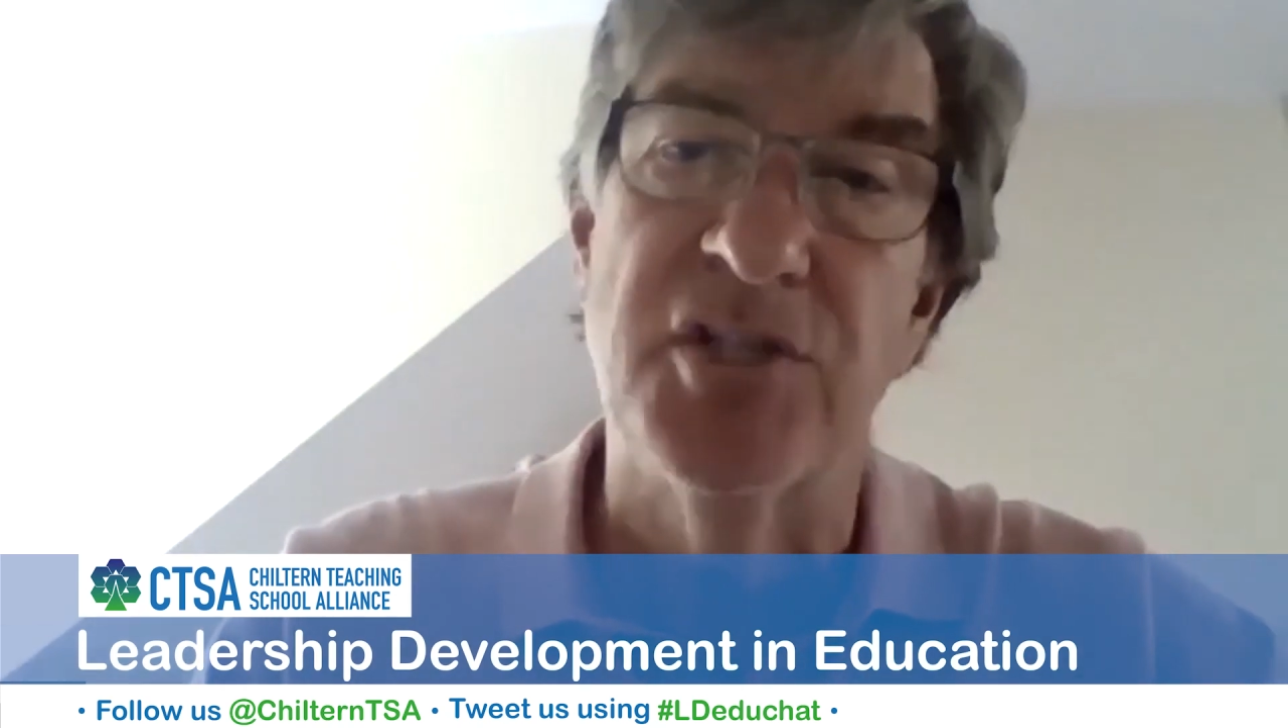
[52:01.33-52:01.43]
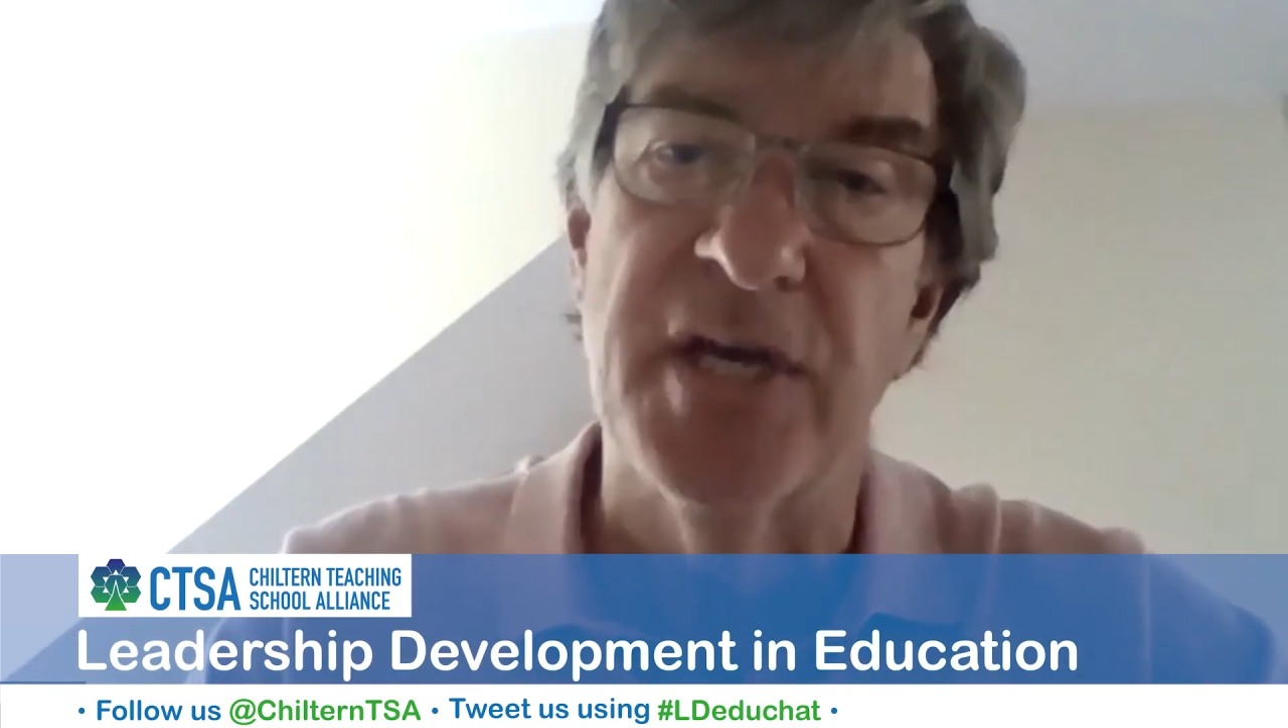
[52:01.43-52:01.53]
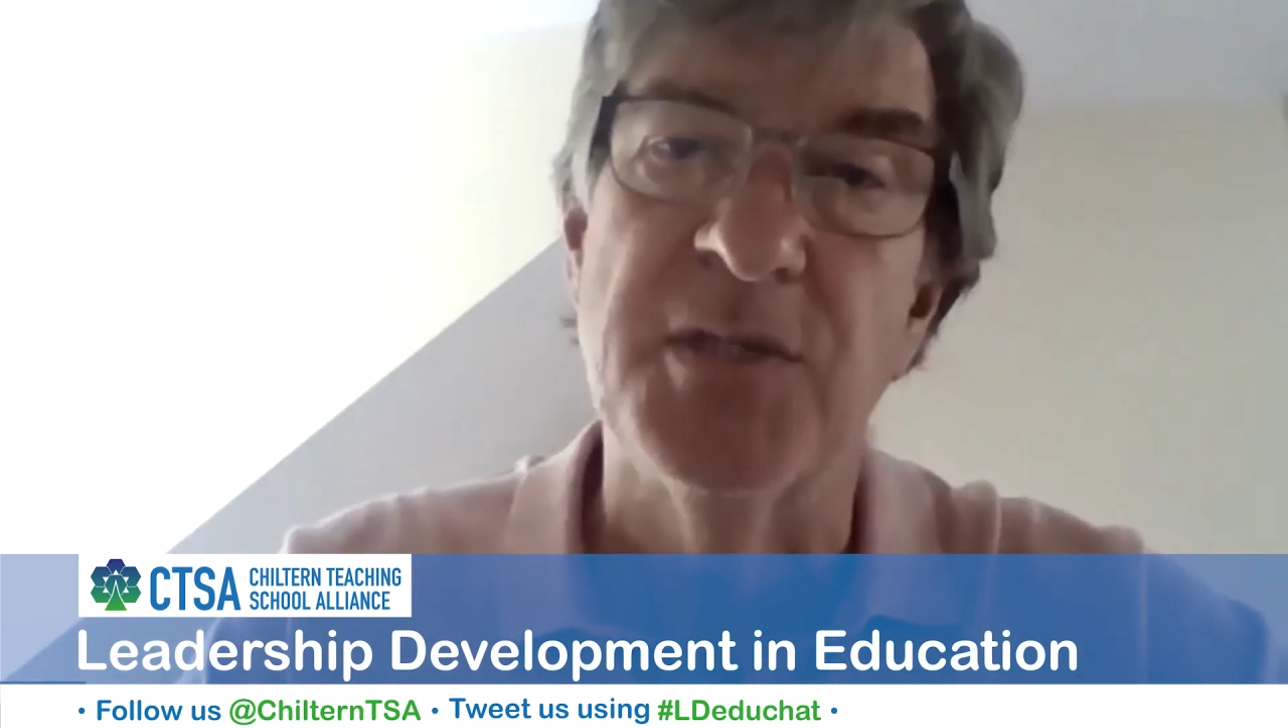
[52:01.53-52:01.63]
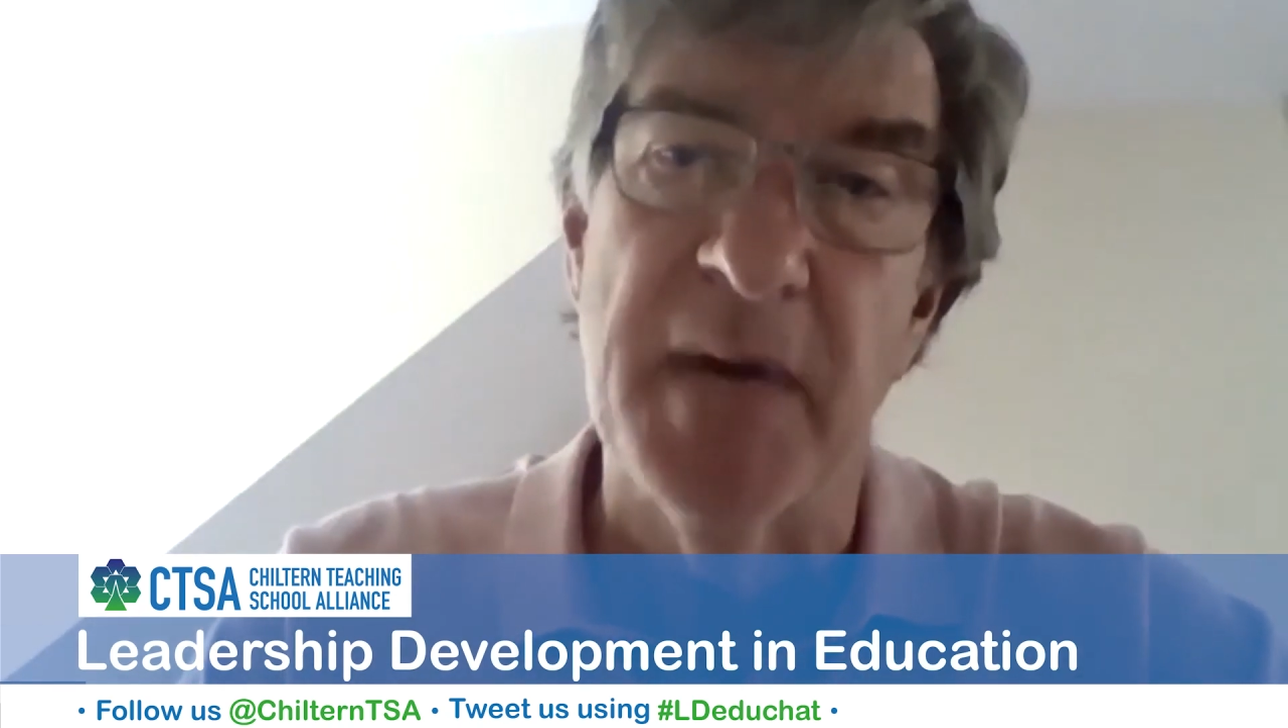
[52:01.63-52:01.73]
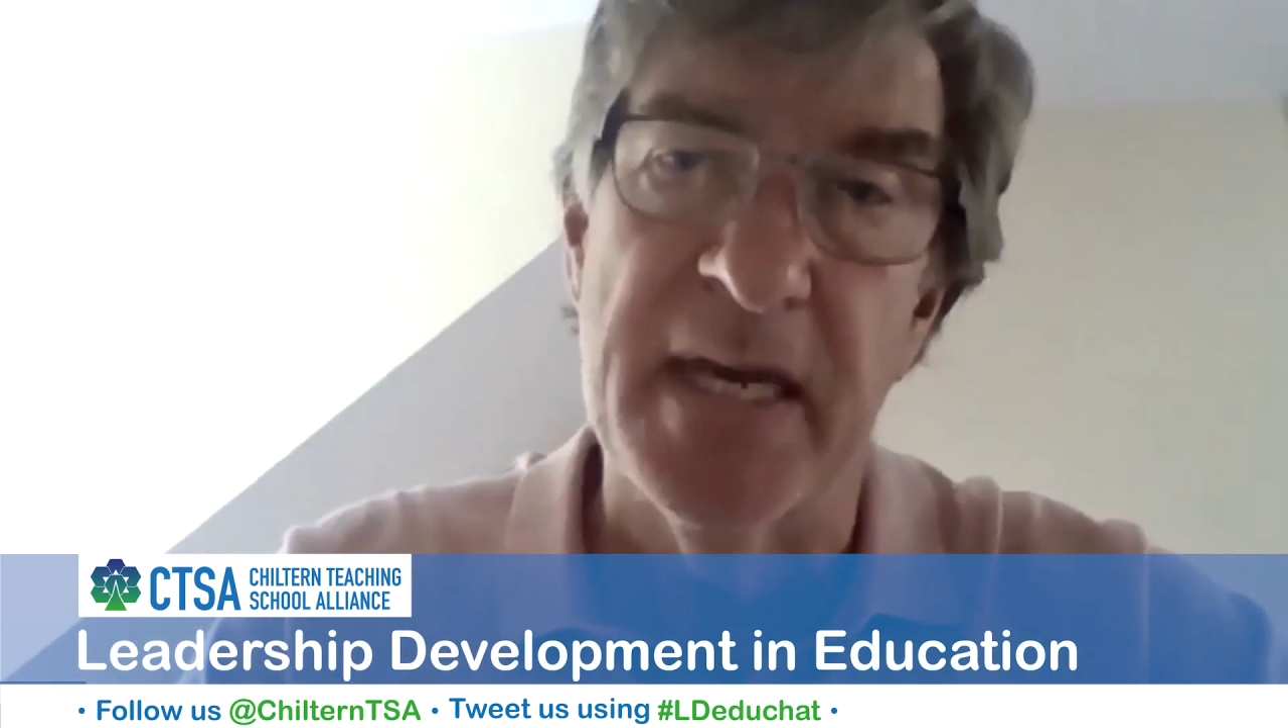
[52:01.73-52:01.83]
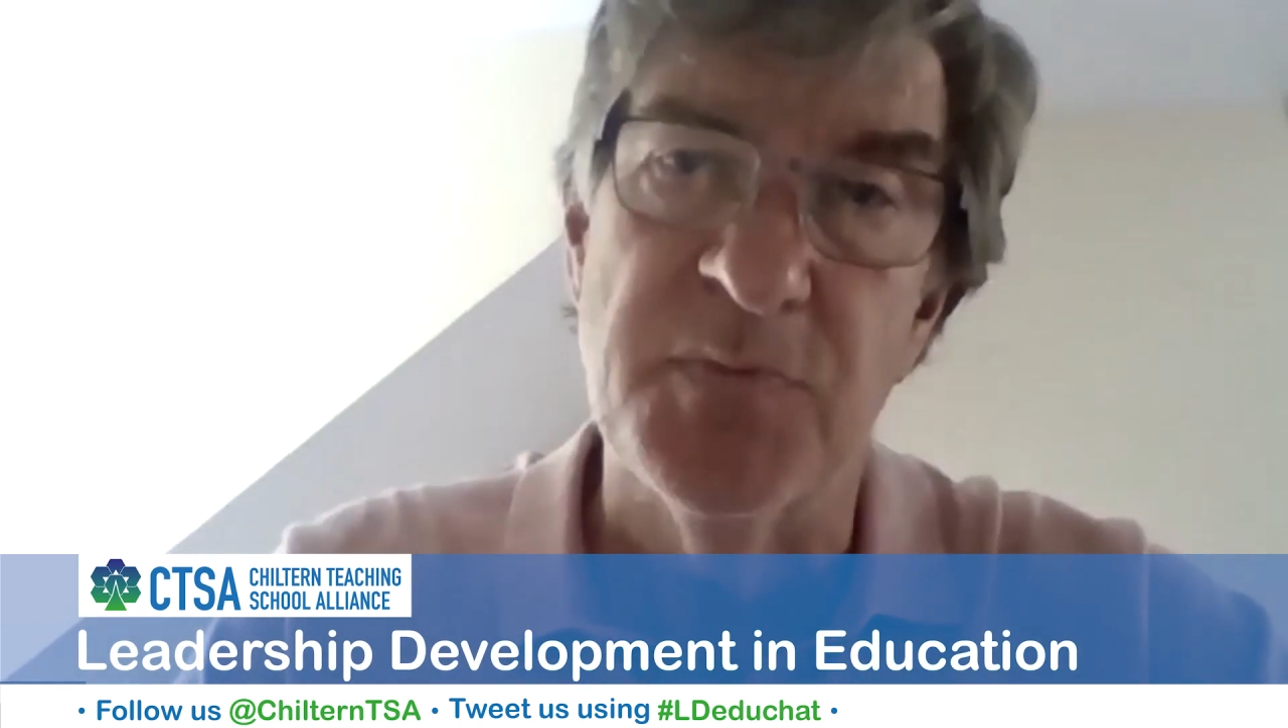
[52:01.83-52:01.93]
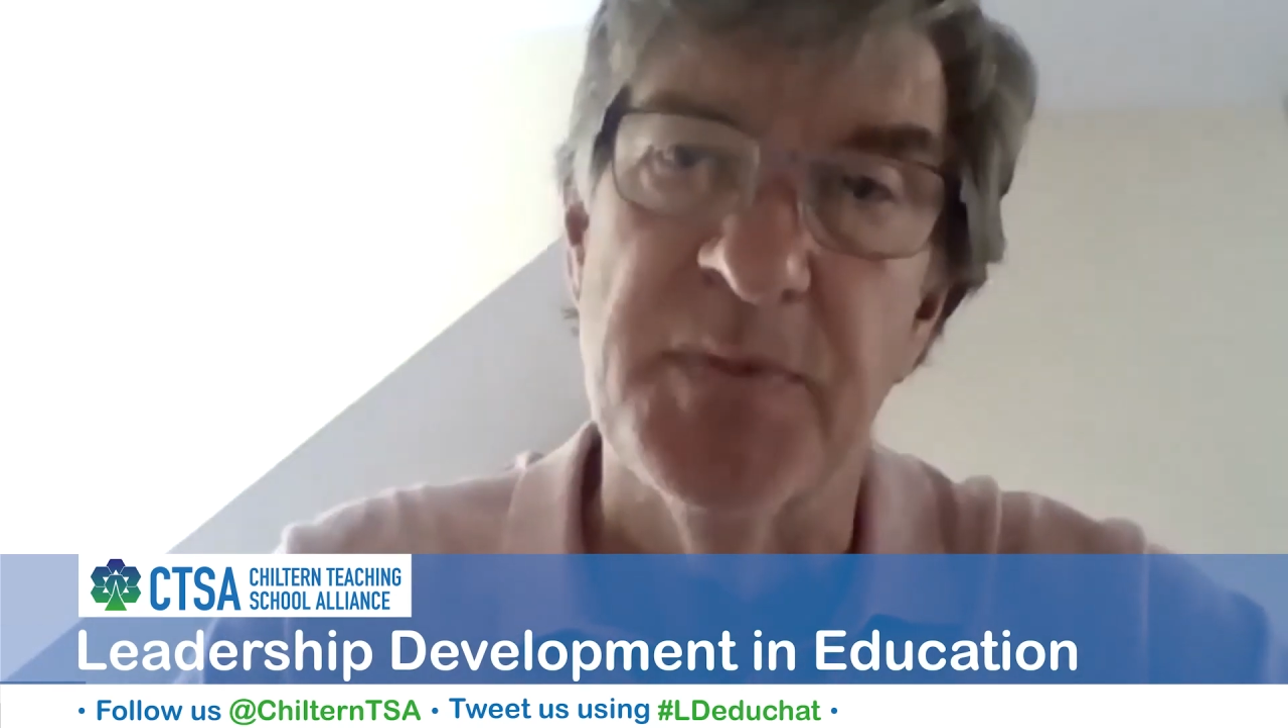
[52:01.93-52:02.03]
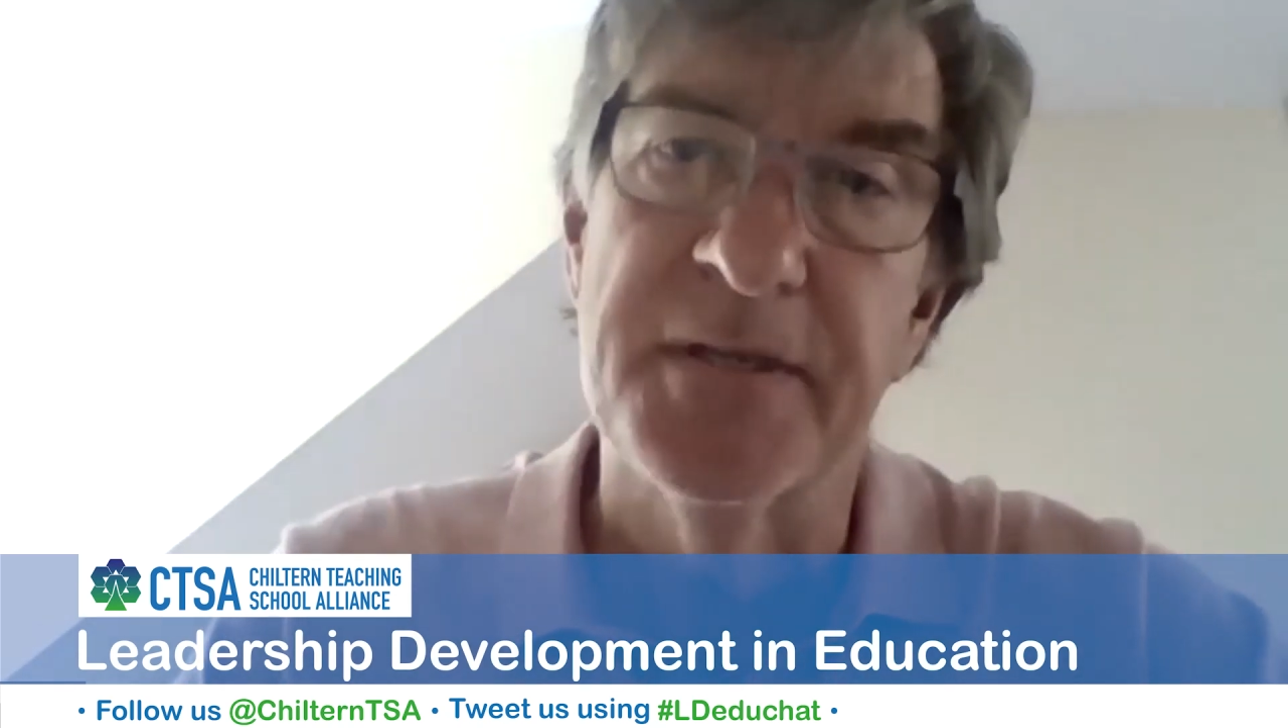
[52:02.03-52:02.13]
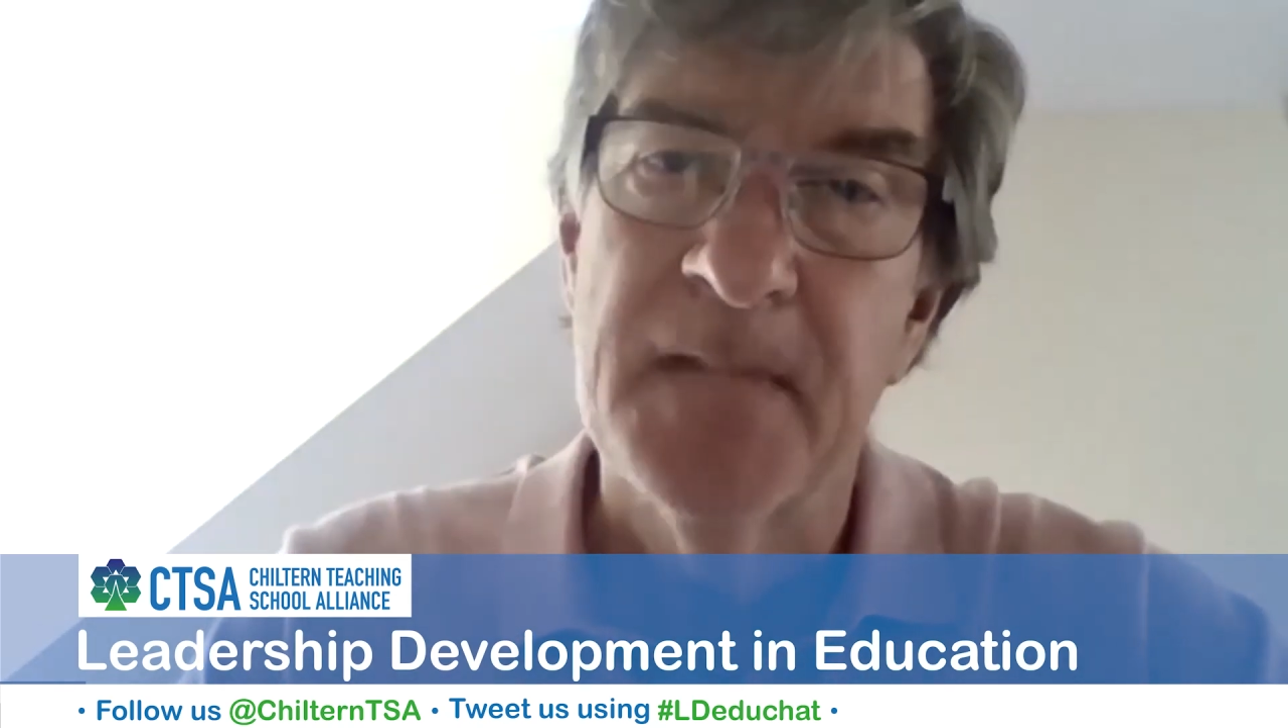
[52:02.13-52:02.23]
change management.